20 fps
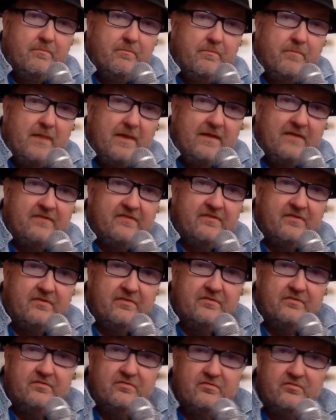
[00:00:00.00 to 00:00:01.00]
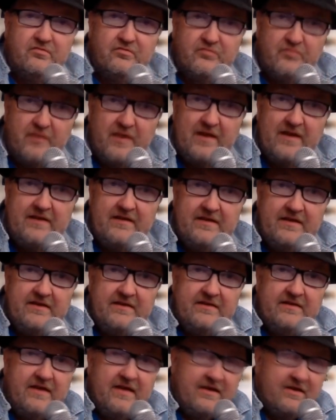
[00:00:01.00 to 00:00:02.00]
based on trade
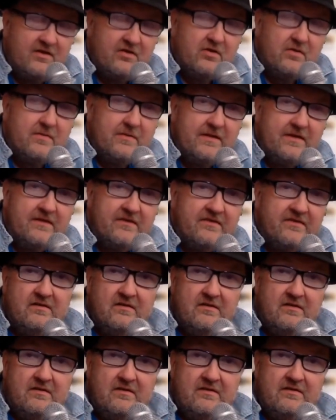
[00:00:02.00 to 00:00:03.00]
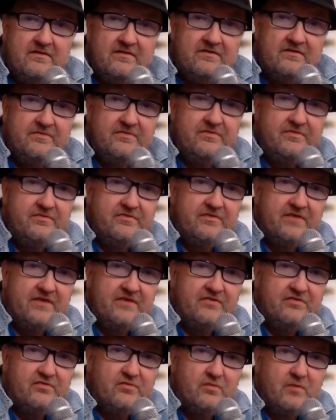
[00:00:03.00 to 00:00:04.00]
and economics till you
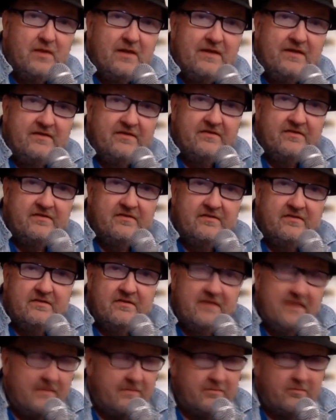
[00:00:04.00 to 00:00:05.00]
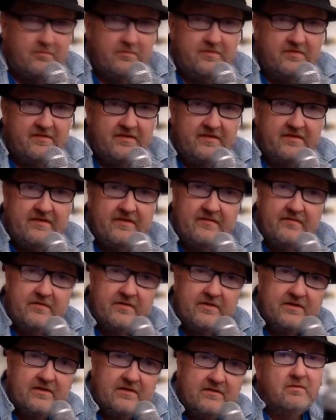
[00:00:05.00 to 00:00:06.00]
change your ways. Happened with South
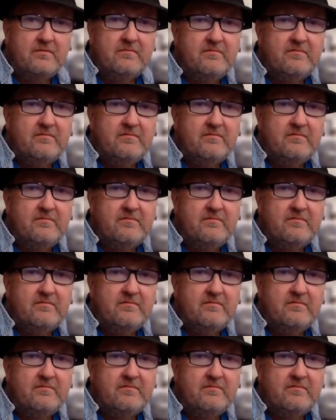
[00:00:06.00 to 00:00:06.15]
Africa.